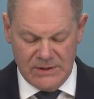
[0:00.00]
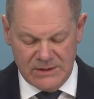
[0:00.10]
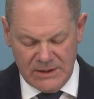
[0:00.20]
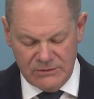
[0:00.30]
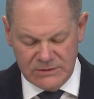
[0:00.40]

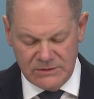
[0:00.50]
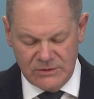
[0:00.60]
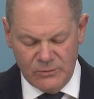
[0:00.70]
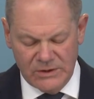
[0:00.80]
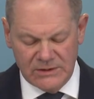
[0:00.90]
but there is
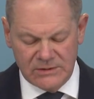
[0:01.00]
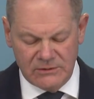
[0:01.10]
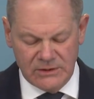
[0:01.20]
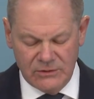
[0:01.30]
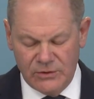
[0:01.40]
a
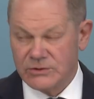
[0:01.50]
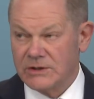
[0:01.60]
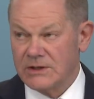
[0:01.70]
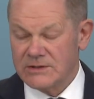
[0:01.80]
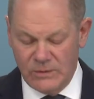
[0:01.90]
humanitarian
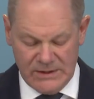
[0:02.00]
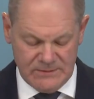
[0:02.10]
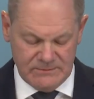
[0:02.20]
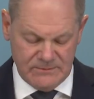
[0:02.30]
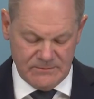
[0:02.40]
logic as
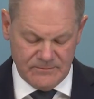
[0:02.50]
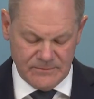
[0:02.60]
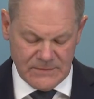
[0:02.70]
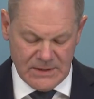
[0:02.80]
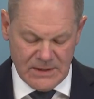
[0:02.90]
well.
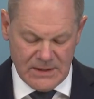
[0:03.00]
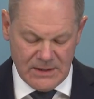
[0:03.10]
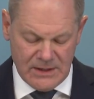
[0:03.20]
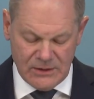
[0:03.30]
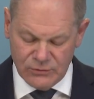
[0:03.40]

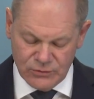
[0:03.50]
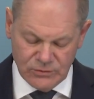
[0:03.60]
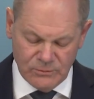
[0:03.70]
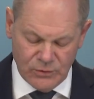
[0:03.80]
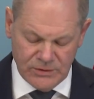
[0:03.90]
How
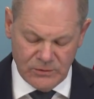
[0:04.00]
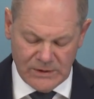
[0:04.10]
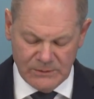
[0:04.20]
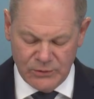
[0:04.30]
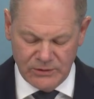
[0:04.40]
should more
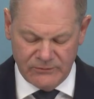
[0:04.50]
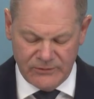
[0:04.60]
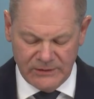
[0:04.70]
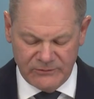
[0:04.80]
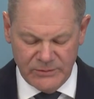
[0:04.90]
than
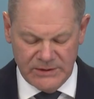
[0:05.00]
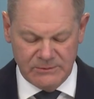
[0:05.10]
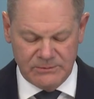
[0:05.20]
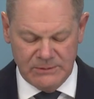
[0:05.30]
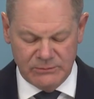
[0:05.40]
1.5
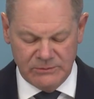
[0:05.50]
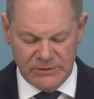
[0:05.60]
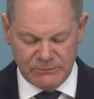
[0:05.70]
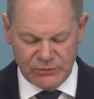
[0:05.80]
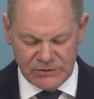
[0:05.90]
million people
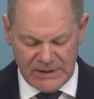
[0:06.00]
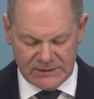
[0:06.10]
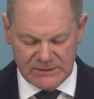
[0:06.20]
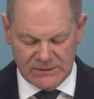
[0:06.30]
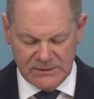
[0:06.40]
be
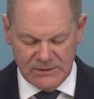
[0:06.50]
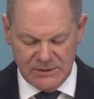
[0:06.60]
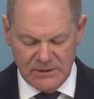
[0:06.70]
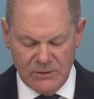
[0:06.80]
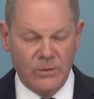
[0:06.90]
protected?
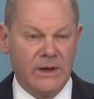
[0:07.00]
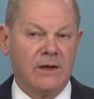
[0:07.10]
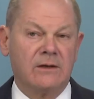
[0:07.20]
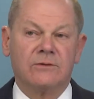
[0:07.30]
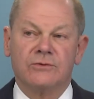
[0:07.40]

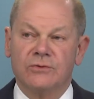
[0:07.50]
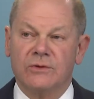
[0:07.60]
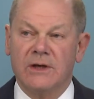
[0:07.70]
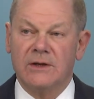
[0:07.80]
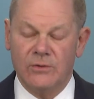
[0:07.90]
Where
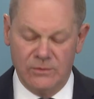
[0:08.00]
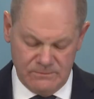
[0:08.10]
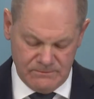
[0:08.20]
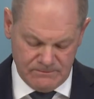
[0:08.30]
should they go?